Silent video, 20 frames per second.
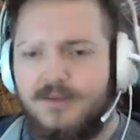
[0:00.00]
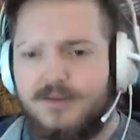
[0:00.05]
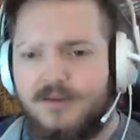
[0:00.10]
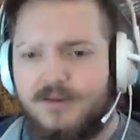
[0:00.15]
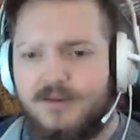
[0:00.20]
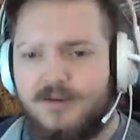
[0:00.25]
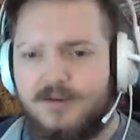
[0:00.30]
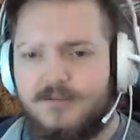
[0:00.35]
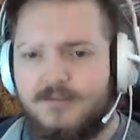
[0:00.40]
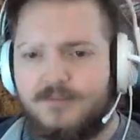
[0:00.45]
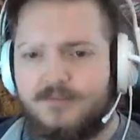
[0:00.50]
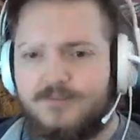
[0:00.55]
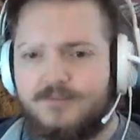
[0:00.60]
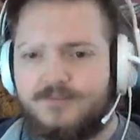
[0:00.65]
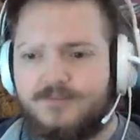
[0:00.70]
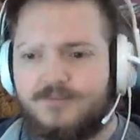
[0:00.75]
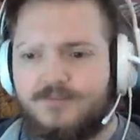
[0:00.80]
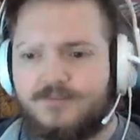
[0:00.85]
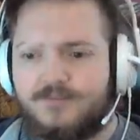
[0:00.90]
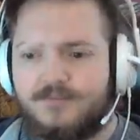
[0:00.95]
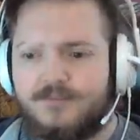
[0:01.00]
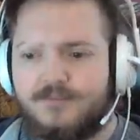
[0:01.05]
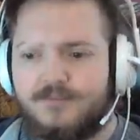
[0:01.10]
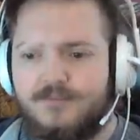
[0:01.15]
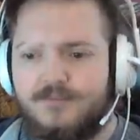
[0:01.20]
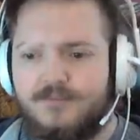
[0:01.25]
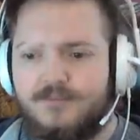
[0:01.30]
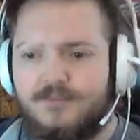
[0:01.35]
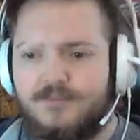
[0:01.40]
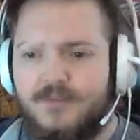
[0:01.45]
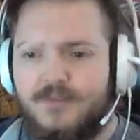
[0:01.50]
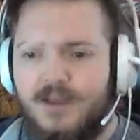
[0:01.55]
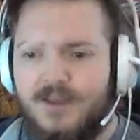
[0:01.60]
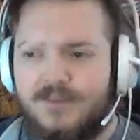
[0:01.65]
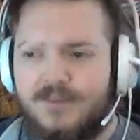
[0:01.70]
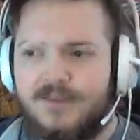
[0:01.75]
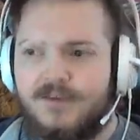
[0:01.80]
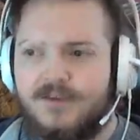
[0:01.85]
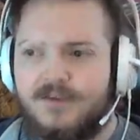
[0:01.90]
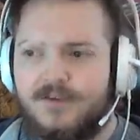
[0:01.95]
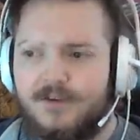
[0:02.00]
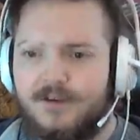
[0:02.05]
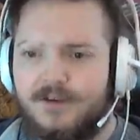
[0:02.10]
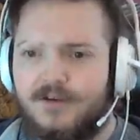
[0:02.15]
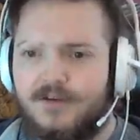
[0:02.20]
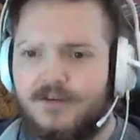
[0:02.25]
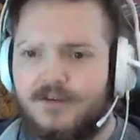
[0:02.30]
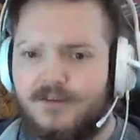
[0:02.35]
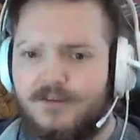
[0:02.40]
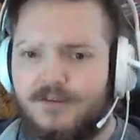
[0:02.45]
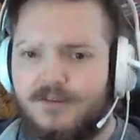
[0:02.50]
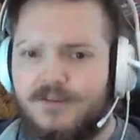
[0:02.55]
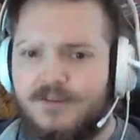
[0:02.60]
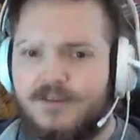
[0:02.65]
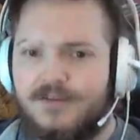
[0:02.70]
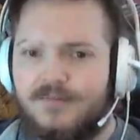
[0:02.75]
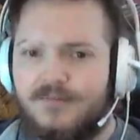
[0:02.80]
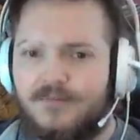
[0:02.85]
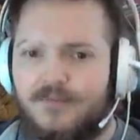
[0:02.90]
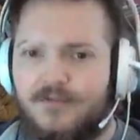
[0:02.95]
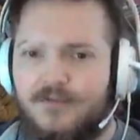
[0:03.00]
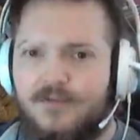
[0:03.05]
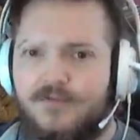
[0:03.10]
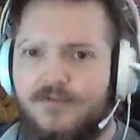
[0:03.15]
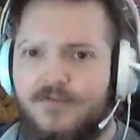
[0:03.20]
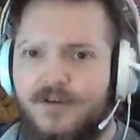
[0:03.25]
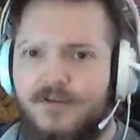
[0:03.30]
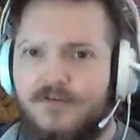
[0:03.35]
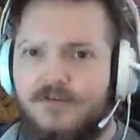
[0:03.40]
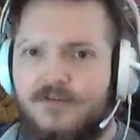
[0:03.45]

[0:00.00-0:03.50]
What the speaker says: I think you're going to see more ferals